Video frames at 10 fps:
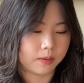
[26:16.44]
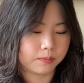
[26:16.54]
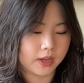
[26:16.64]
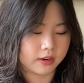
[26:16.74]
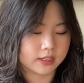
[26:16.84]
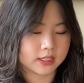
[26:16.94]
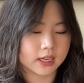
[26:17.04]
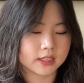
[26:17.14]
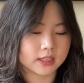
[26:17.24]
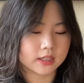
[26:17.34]
they're
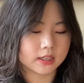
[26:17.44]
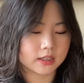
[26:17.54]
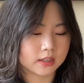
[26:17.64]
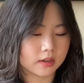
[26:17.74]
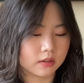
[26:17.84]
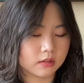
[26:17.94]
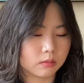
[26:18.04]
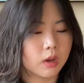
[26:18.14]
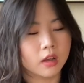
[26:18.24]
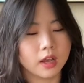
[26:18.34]
intended,
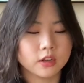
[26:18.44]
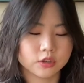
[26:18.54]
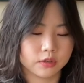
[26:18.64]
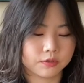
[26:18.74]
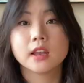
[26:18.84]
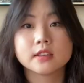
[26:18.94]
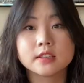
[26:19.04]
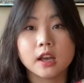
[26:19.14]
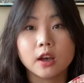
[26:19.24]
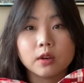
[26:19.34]
well, I'll show you first.
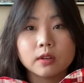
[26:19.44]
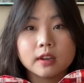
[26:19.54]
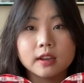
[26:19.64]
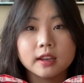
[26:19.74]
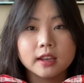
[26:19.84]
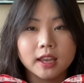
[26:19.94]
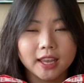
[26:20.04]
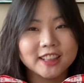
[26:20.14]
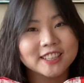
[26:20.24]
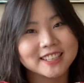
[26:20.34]
So it
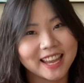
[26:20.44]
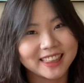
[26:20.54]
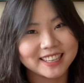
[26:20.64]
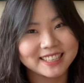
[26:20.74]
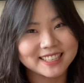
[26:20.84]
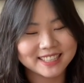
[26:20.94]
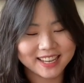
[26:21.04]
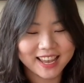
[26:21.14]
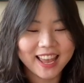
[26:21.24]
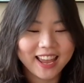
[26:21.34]
looks like this.
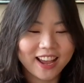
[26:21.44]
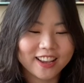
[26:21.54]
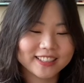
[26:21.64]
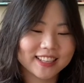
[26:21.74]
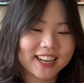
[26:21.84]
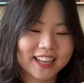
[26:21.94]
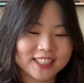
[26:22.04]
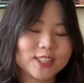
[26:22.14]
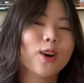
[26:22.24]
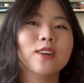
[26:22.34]
Isn't
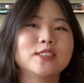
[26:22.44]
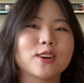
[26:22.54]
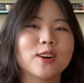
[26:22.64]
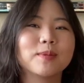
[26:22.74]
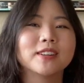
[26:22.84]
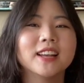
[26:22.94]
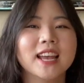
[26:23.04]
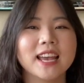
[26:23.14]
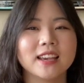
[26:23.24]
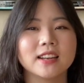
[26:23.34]
it so adorable?
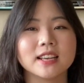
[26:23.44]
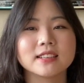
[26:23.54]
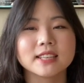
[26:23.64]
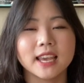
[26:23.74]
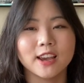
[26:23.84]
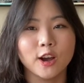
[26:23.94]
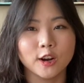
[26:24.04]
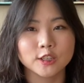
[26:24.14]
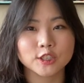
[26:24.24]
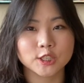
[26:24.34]
It is a
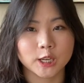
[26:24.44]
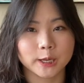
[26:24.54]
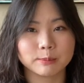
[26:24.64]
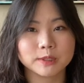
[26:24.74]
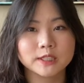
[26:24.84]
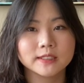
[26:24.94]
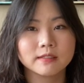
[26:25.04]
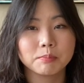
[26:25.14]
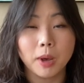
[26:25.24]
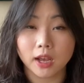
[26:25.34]
heart-shaped
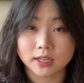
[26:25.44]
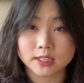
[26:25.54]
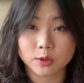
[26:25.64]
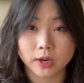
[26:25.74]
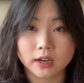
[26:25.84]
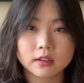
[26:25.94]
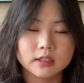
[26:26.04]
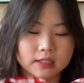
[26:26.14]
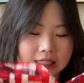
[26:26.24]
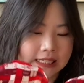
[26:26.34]
pocket square.
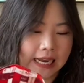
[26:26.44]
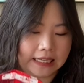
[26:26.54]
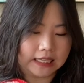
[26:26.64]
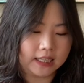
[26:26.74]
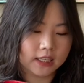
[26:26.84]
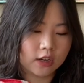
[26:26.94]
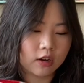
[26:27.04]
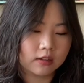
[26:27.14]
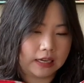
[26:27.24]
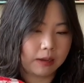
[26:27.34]
This is technically
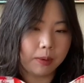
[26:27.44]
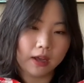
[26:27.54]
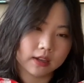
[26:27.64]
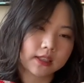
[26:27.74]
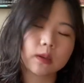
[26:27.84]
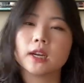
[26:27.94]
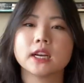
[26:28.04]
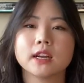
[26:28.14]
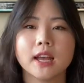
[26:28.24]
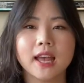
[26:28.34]
called a pocket square